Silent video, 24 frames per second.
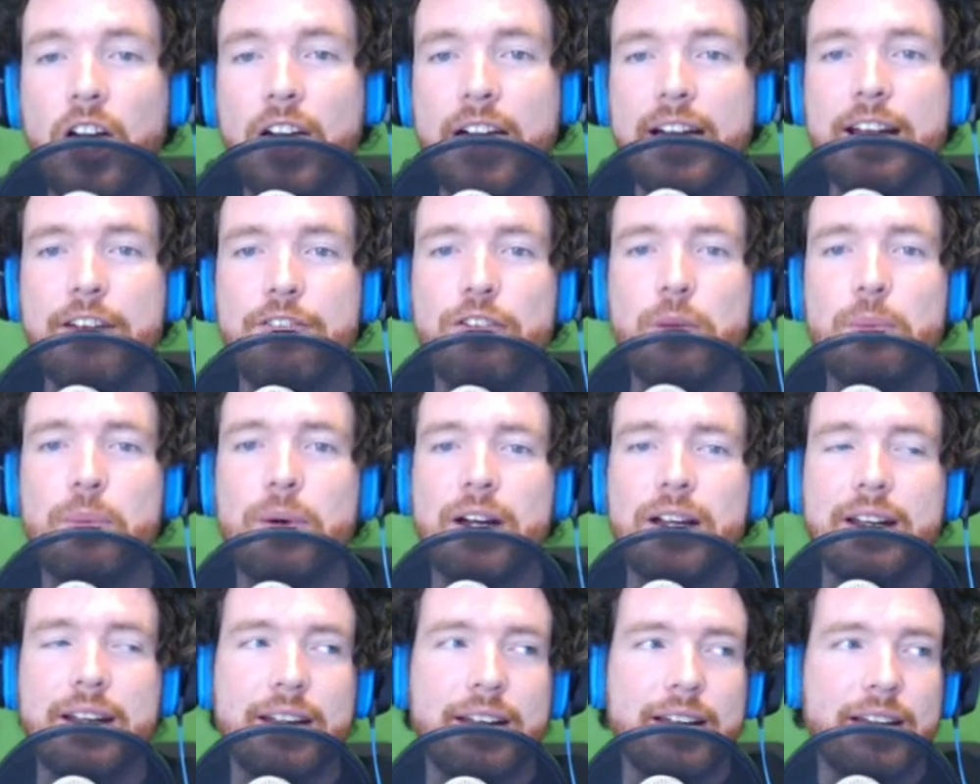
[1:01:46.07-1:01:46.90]
All right,
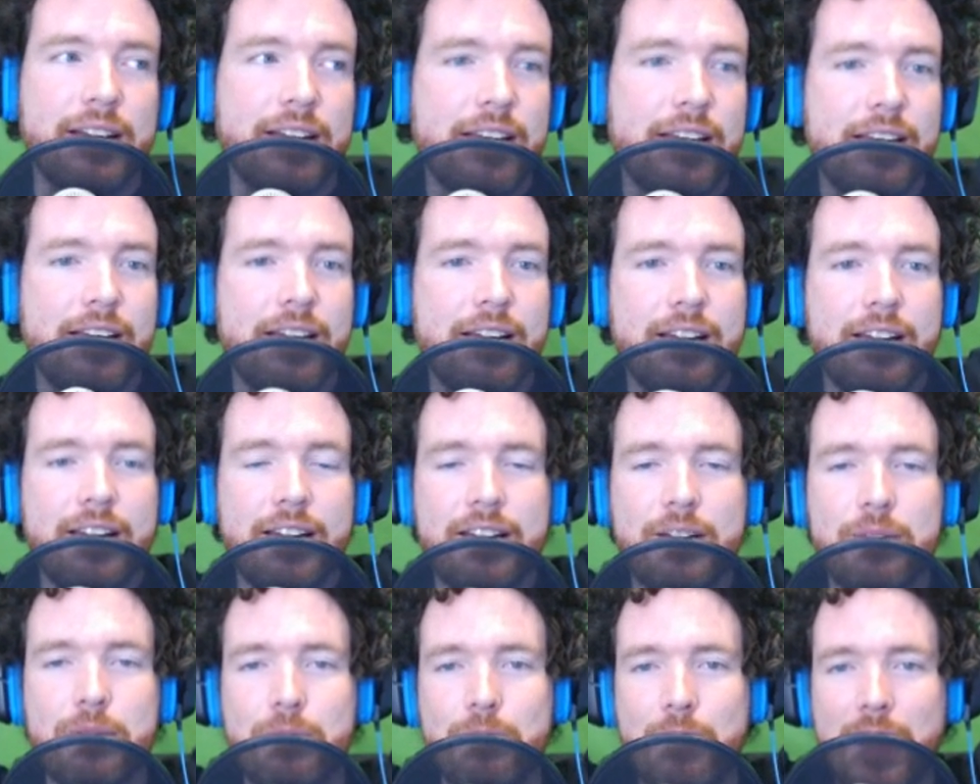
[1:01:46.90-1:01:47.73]
everybody.
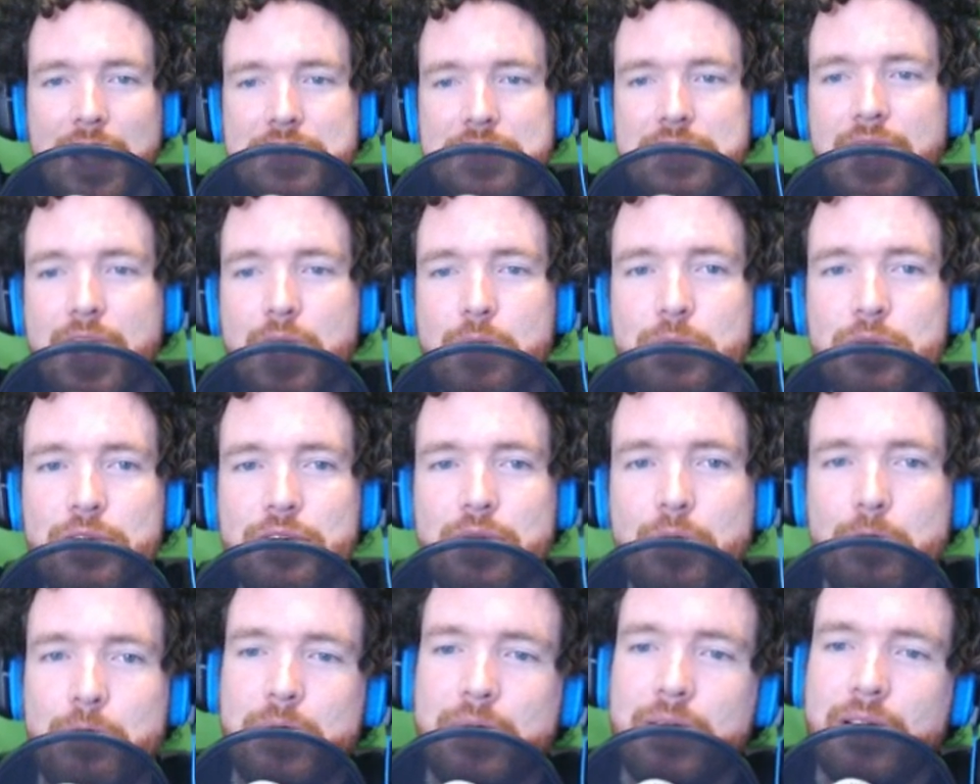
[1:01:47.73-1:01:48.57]
My time
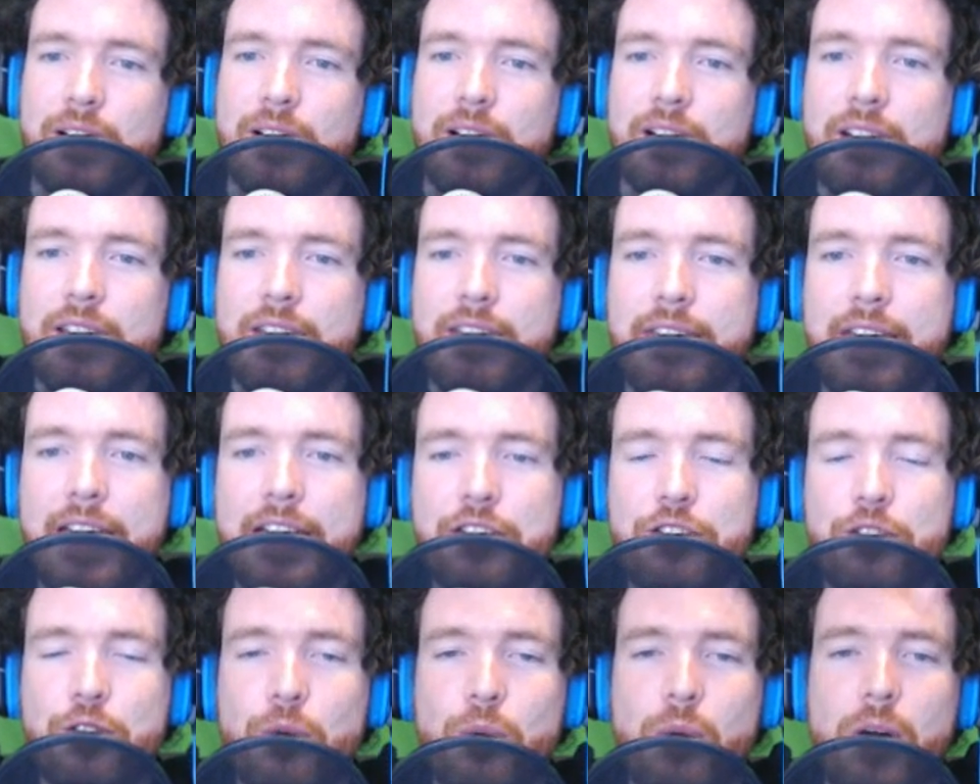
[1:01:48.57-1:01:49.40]
is up here.
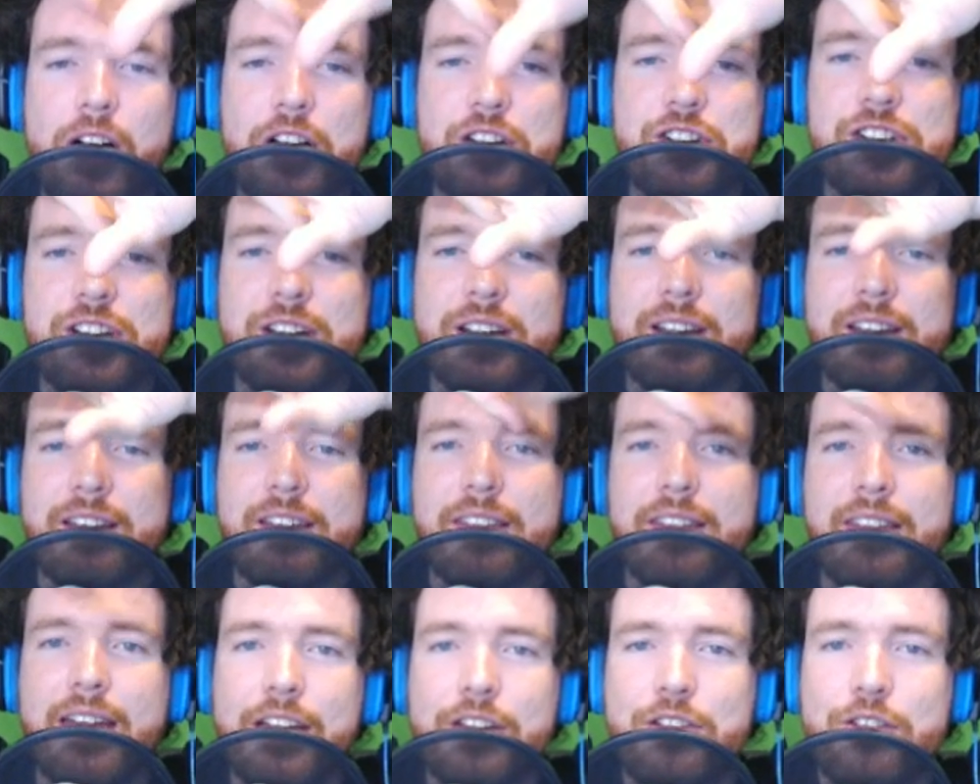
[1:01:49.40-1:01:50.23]
Thanks for watching.
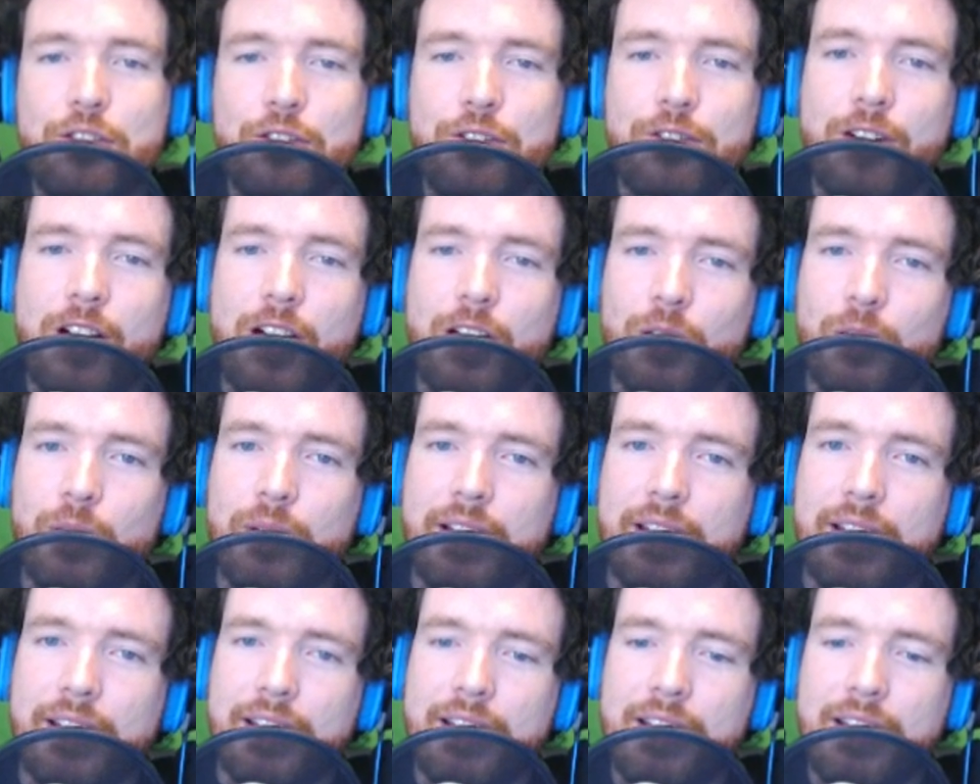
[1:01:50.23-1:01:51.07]
Thanks for
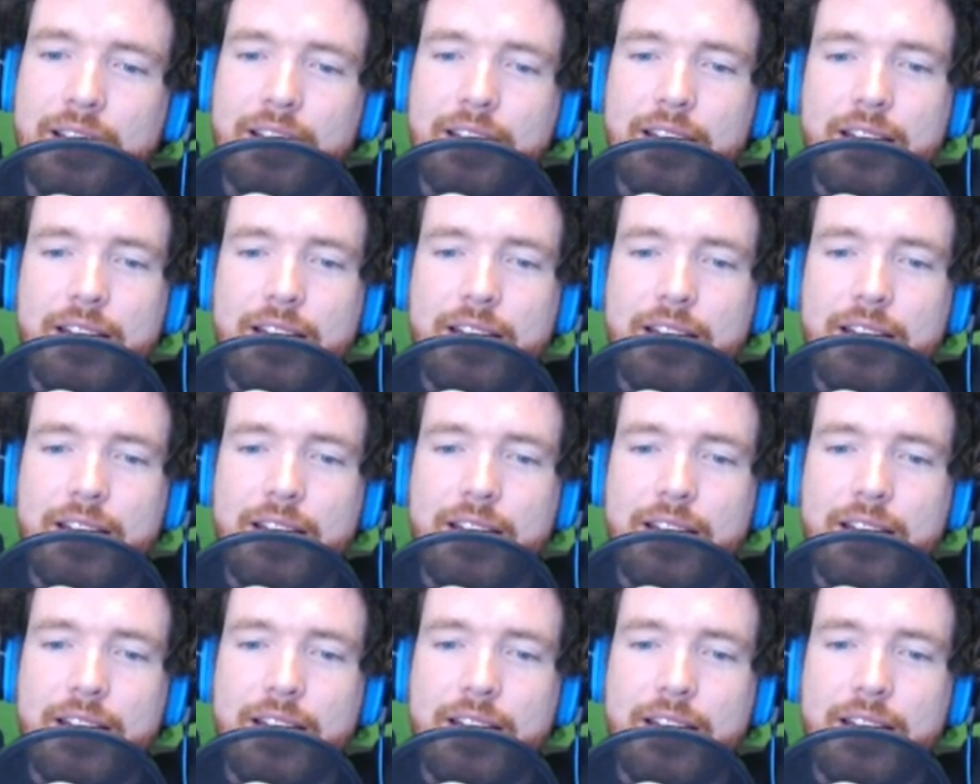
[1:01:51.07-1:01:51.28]
following.